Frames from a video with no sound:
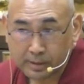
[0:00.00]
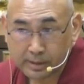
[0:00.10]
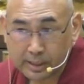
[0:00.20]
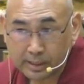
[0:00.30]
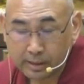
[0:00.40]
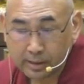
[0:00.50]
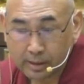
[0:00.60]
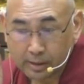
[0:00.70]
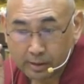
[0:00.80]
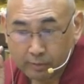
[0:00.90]
Then,
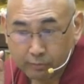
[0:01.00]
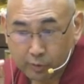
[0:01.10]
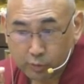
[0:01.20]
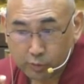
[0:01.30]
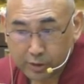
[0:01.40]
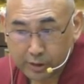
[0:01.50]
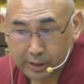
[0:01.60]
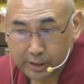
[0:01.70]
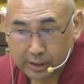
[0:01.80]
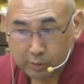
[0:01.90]
when you
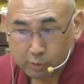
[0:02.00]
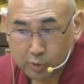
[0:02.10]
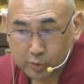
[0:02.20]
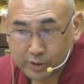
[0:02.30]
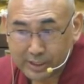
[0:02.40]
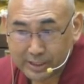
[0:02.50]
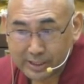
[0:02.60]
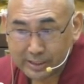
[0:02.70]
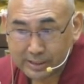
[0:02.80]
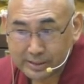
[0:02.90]
think I want to
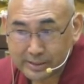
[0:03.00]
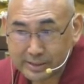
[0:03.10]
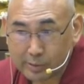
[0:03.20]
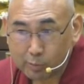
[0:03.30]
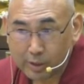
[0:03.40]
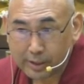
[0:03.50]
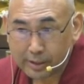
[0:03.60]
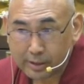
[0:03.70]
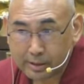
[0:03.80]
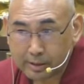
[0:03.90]
kill someone,